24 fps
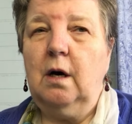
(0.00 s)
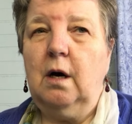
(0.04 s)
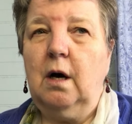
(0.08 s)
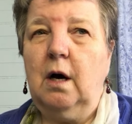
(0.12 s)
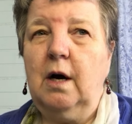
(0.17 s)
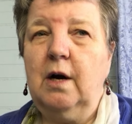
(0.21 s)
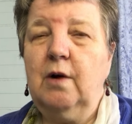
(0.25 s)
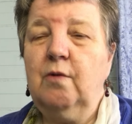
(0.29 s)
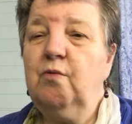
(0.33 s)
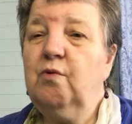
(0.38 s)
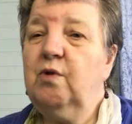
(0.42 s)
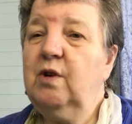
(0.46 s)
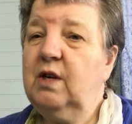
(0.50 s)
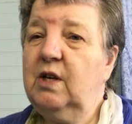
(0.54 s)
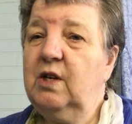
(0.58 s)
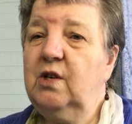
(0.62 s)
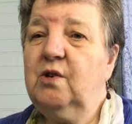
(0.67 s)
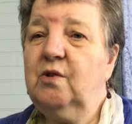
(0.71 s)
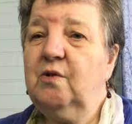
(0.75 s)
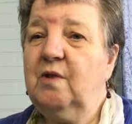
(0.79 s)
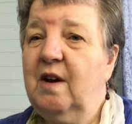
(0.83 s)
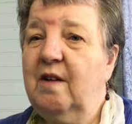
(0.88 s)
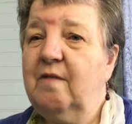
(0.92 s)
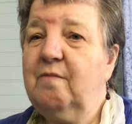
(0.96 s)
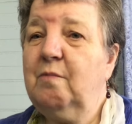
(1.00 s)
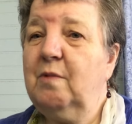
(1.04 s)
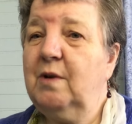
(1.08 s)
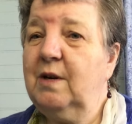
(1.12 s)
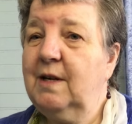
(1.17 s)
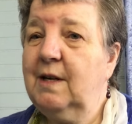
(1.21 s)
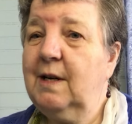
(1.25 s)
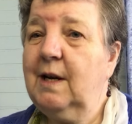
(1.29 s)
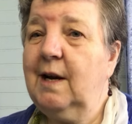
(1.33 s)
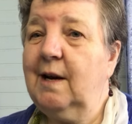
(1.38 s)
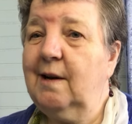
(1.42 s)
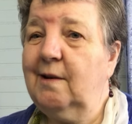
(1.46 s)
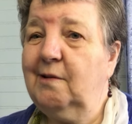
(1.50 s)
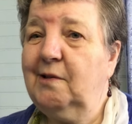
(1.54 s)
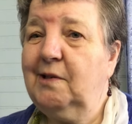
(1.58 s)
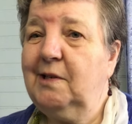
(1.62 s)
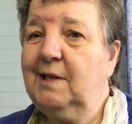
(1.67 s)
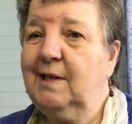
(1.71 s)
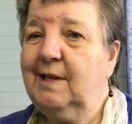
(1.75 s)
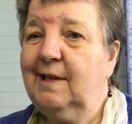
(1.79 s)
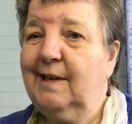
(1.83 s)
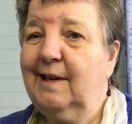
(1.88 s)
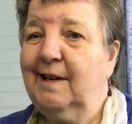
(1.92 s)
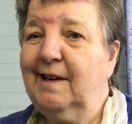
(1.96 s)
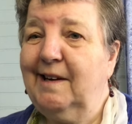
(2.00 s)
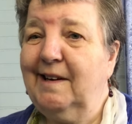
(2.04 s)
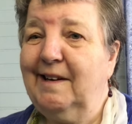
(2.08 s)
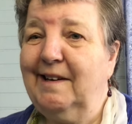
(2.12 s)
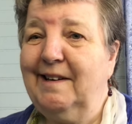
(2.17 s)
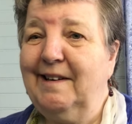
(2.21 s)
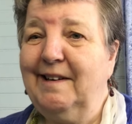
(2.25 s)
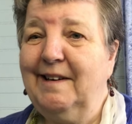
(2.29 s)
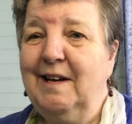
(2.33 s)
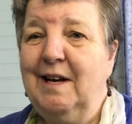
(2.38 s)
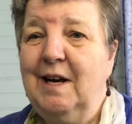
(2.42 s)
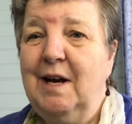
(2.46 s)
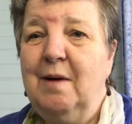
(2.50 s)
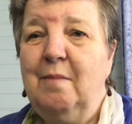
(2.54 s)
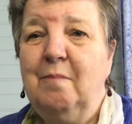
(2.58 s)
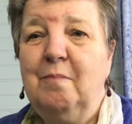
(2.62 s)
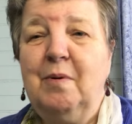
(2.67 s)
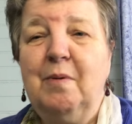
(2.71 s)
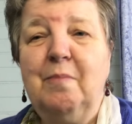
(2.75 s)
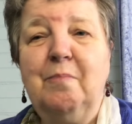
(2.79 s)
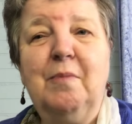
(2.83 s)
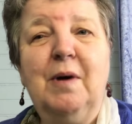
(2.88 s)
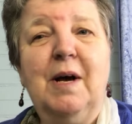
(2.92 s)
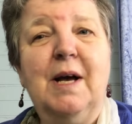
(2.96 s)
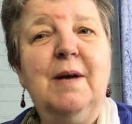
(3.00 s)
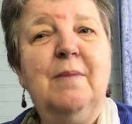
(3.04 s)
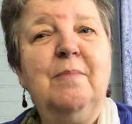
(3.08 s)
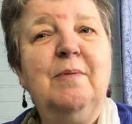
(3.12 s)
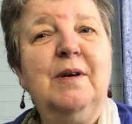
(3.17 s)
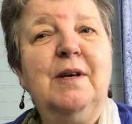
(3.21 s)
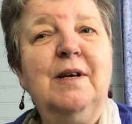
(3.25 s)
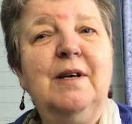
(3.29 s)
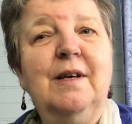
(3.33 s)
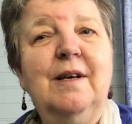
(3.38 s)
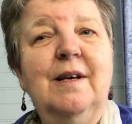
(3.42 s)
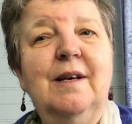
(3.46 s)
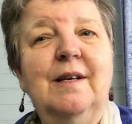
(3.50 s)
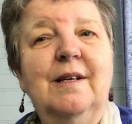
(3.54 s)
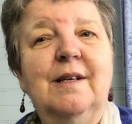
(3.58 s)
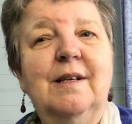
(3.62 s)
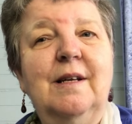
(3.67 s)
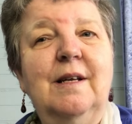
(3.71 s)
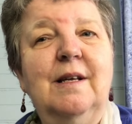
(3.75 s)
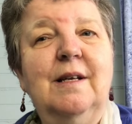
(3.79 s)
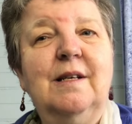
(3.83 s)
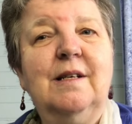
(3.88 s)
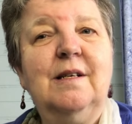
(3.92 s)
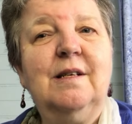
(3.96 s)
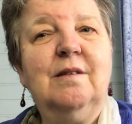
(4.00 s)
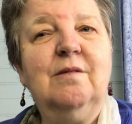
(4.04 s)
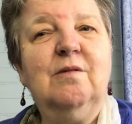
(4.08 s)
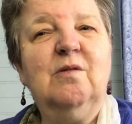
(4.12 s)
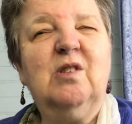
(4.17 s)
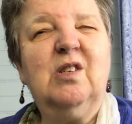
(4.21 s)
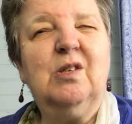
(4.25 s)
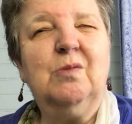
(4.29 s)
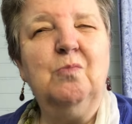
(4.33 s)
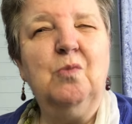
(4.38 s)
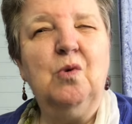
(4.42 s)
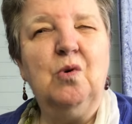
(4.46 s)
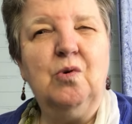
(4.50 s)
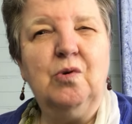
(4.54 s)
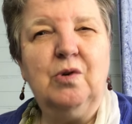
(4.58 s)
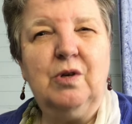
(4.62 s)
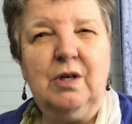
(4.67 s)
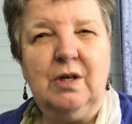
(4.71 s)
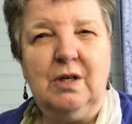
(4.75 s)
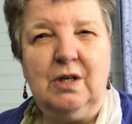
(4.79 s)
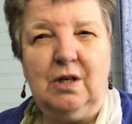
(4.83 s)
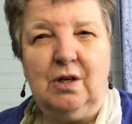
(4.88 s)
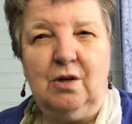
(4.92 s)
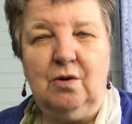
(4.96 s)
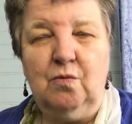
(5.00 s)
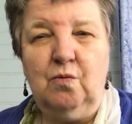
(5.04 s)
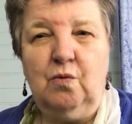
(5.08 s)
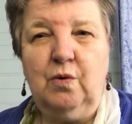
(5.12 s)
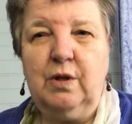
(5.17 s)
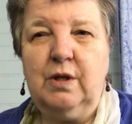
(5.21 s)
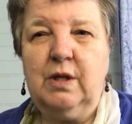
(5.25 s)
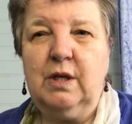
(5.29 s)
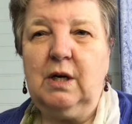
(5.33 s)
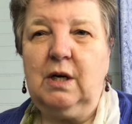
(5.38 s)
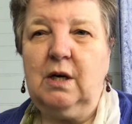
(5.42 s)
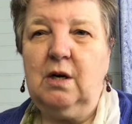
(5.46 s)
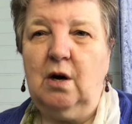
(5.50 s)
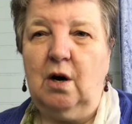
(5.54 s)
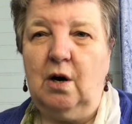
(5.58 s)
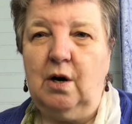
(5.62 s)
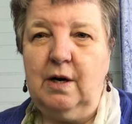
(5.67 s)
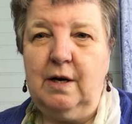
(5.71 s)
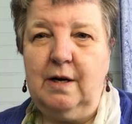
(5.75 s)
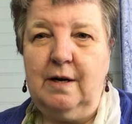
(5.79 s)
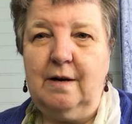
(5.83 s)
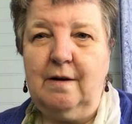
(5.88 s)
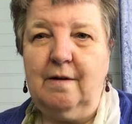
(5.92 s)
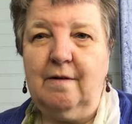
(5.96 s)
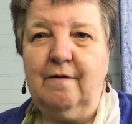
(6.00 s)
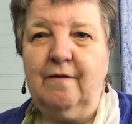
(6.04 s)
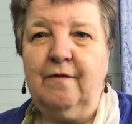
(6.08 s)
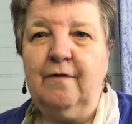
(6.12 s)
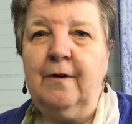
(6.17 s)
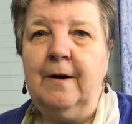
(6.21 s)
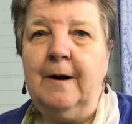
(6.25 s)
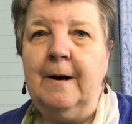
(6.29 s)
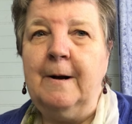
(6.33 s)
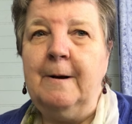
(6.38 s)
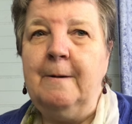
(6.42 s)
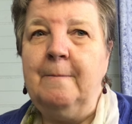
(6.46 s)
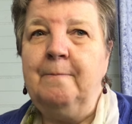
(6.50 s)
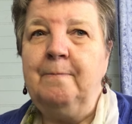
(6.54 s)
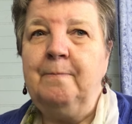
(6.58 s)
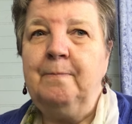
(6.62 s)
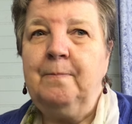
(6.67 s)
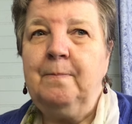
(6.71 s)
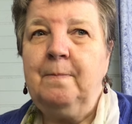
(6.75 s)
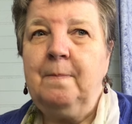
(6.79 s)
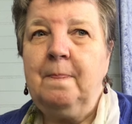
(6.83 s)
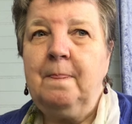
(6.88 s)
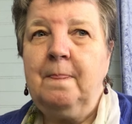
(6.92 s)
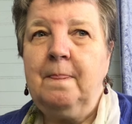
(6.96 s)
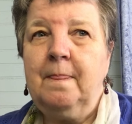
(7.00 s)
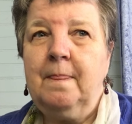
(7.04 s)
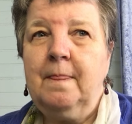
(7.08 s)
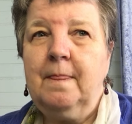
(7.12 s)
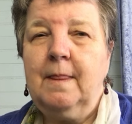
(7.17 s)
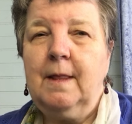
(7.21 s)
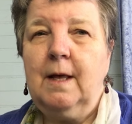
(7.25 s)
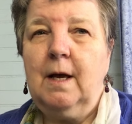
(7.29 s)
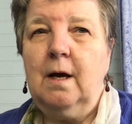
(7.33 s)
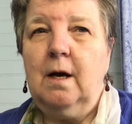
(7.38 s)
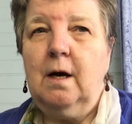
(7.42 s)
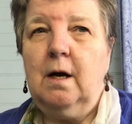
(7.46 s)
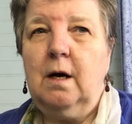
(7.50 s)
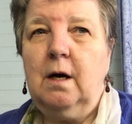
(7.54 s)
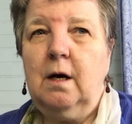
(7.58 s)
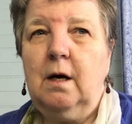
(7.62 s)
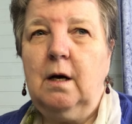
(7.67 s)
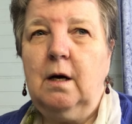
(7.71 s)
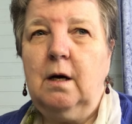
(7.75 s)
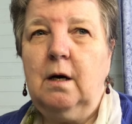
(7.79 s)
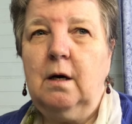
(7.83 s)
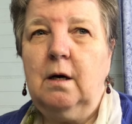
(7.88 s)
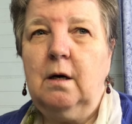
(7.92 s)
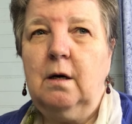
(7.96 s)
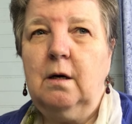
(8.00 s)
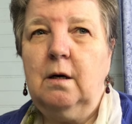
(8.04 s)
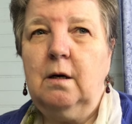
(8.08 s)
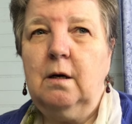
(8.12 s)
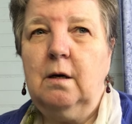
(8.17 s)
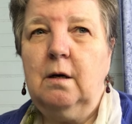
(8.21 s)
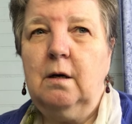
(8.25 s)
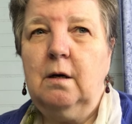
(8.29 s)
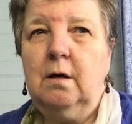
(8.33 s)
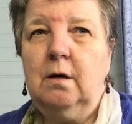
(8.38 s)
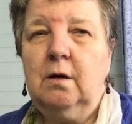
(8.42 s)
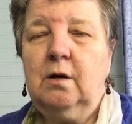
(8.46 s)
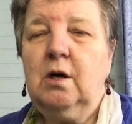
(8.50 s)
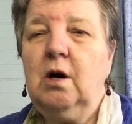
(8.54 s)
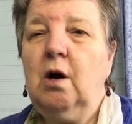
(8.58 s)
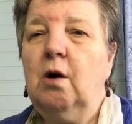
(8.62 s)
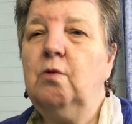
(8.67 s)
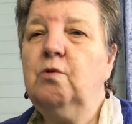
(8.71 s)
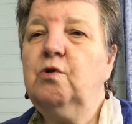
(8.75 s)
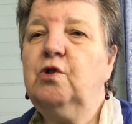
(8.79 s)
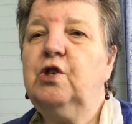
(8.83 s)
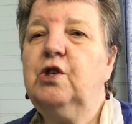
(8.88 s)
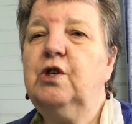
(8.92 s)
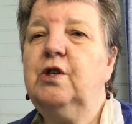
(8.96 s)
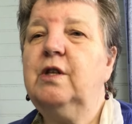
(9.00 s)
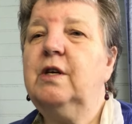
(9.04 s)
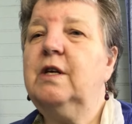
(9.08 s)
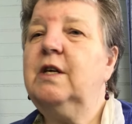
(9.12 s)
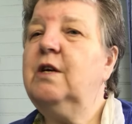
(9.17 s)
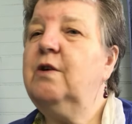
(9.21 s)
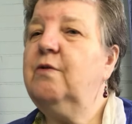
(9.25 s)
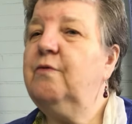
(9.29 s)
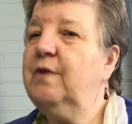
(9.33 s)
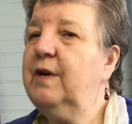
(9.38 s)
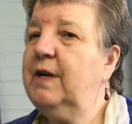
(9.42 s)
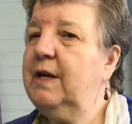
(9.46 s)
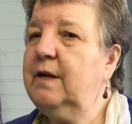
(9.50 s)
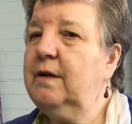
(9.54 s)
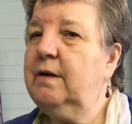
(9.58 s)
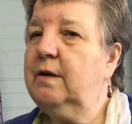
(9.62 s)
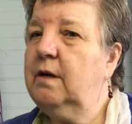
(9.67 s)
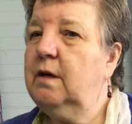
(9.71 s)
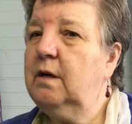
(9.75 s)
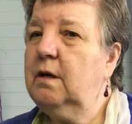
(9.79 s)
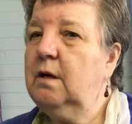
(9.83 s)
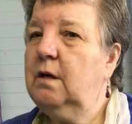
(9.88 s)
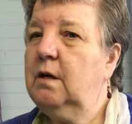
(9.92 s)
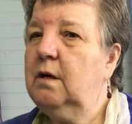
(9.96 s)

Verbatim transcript: I really do have my doubts. Uh, but maybe it, it's more to do with the kind of uh, culture that you're in